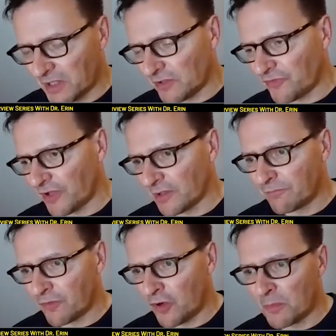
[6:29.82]
mantle cell
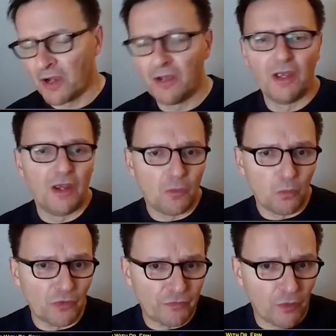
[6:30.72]
lymphoma
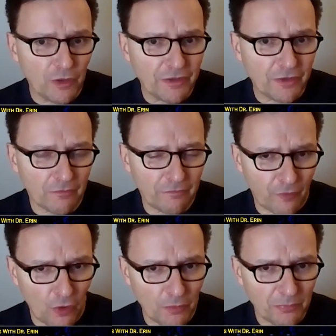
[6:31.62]
was fully
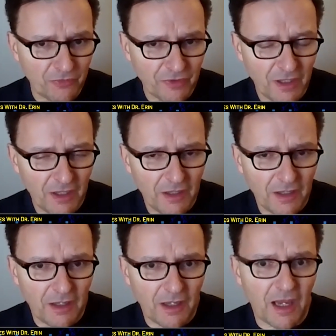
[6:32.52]
confirmed.
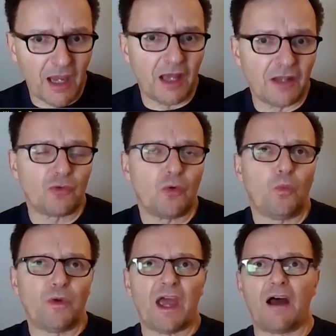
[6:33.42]
And
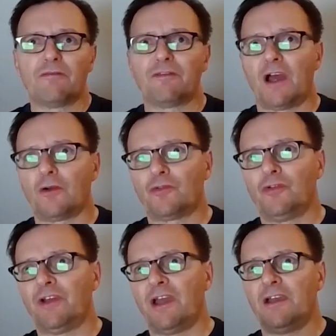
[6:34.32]
we have now
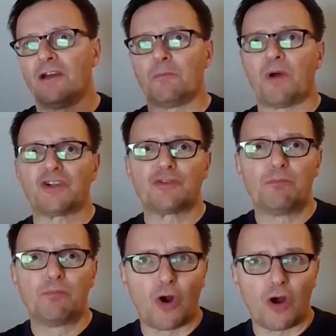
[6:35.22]
today a much
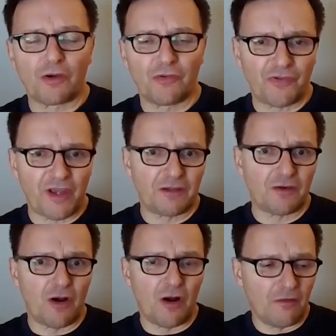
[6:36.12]
broader set
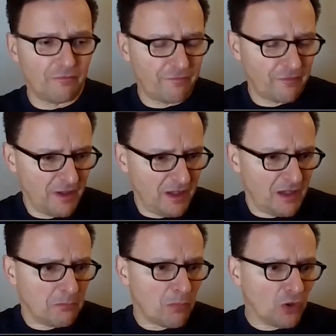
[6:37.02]
of
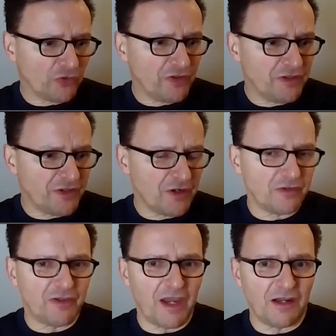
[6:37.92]
multi-year
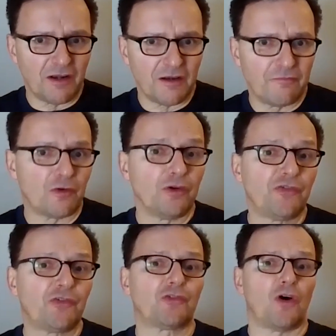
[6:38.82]
data very
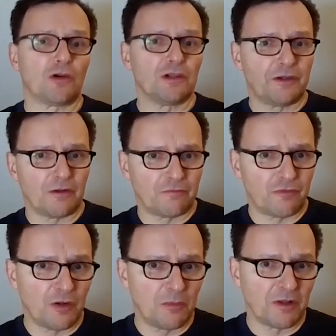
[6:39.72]
strongly
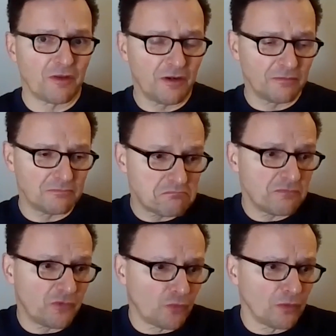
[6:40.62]
confirming the
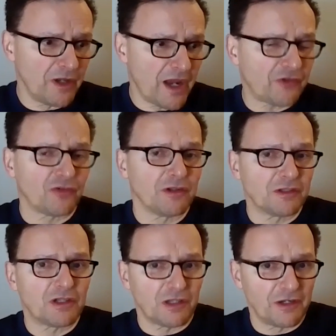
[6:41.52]
truly
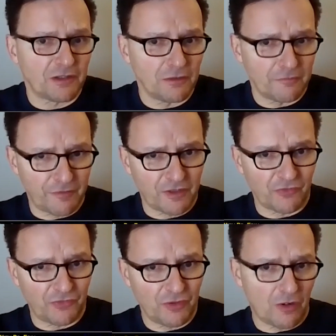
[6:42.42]
excellent clinical
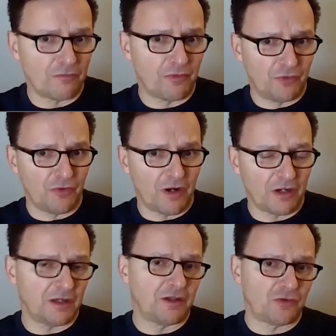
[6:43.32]
efficacy of the drug
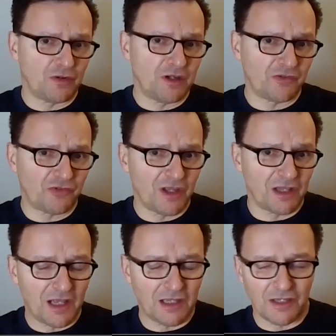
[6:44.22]
in treating
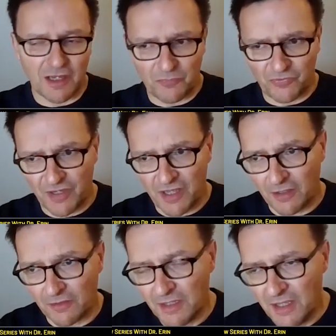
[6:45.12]
CLL and
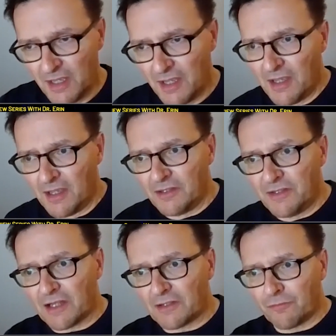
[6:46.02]
MCL.
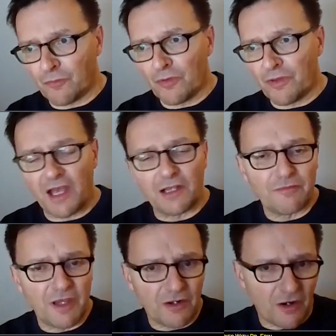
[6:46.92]
Yet for the
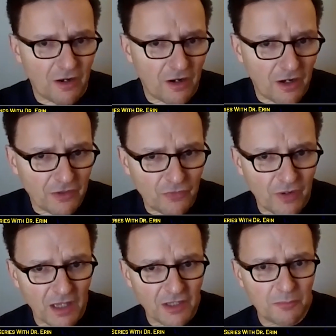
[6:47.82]
ELEVATE-RR
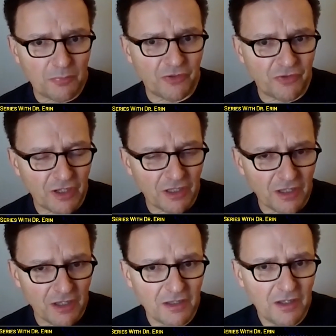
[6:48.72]
trial in
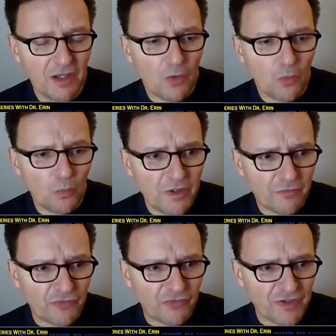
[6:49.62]
particular,
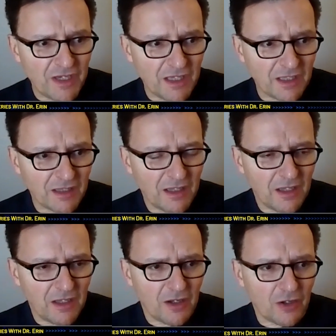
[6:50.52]
we've seen
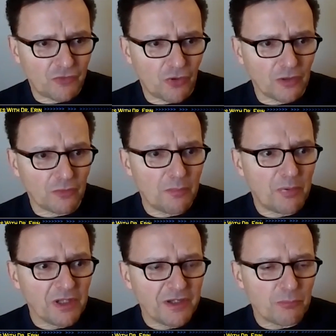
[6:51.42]
a
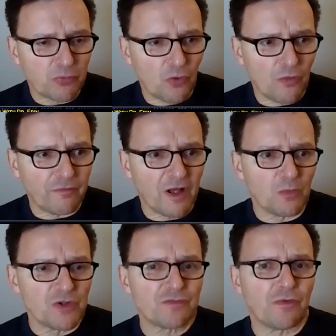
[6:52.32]
tolerability profile
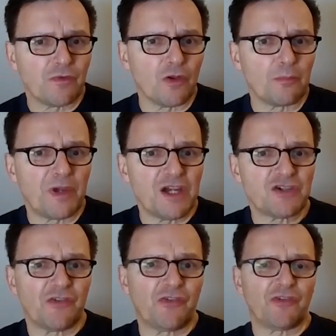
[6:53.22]
which for the
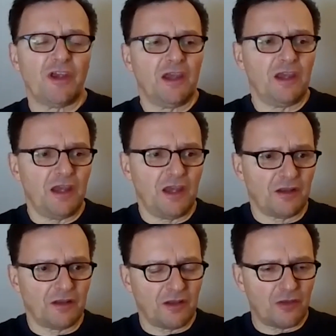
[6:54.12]
patients
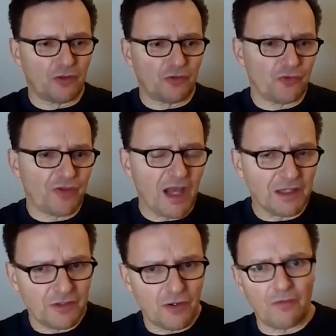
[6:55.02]
in the
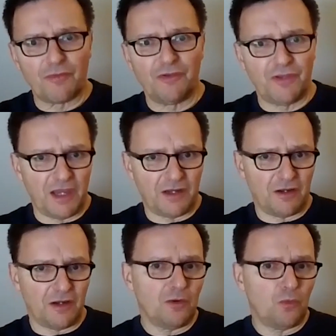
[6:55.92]
totality of the
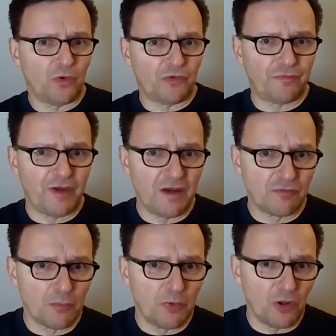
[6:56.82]
data was
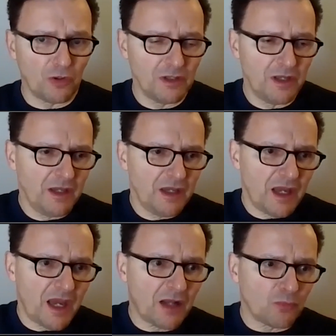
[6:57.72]
favorable
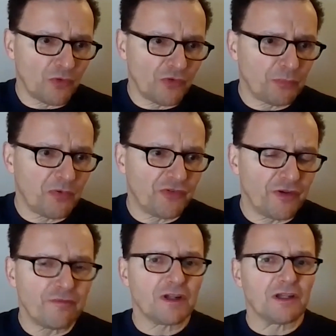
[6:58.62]
and was
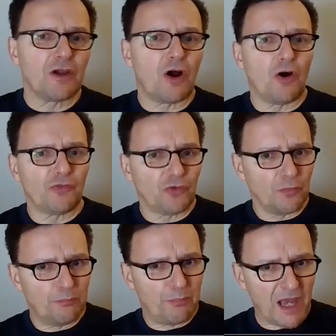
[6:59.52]
specifically
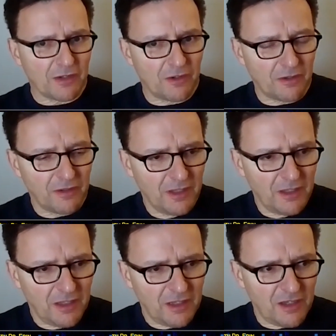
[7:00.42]
also better
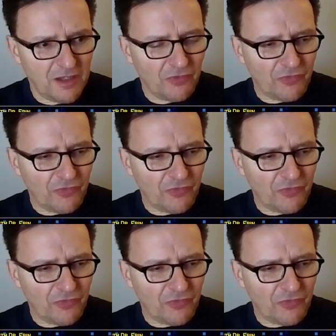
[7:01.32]
in